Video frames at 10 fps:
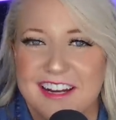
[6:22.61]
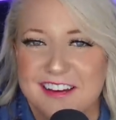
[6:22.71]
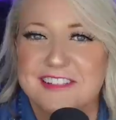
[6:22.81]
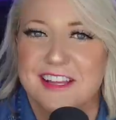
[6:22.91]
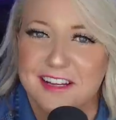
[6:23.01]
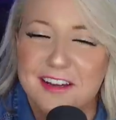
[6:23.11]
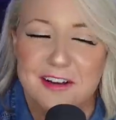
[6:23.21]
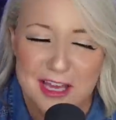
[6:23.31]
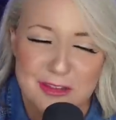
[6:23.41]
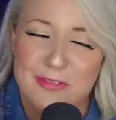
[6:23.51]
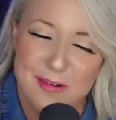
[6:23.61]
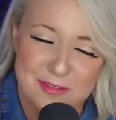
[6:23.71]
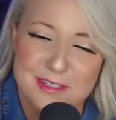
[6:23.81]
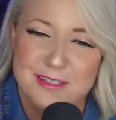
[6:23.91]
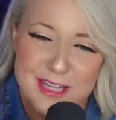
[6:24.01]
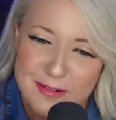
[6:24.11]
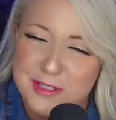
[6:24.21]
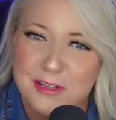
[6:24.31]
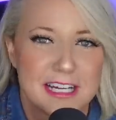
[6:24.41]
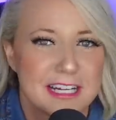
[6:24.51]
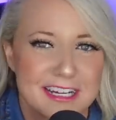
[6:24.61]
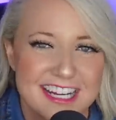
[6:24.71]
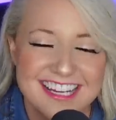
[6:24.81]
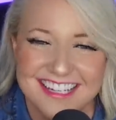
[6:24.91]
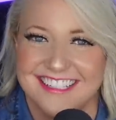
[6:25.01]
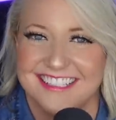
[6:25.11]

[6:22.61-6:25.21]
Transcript: And I was like, okay, that was all I needed.